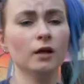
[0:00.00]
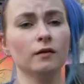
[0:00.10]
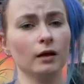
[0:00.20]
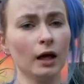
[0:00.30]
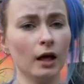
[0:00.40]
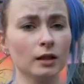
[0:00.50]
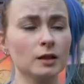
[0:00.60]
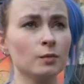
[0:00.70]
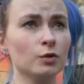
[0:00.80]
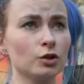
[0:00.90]
than getting
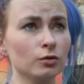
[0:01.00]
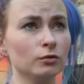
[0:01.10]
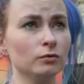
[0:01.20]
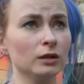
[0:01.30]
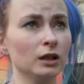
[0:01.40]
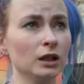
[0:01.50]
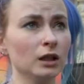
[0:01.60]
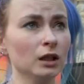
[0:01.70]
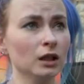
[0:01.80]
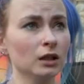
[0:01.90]
some
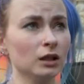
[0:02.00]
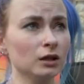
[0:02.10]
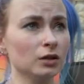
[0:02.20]
jewellery that's